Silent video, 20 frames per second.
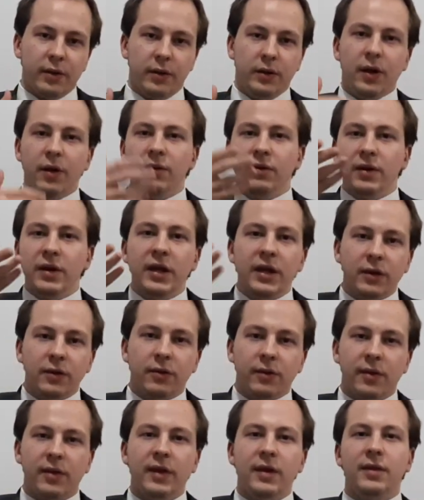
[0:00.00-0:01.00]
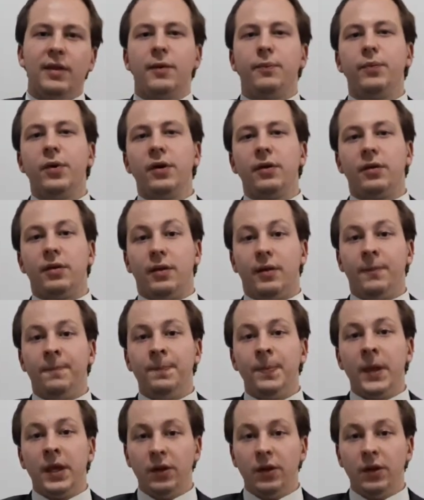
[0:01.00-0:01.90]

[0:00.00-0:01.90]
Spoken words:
You don't need to see that person.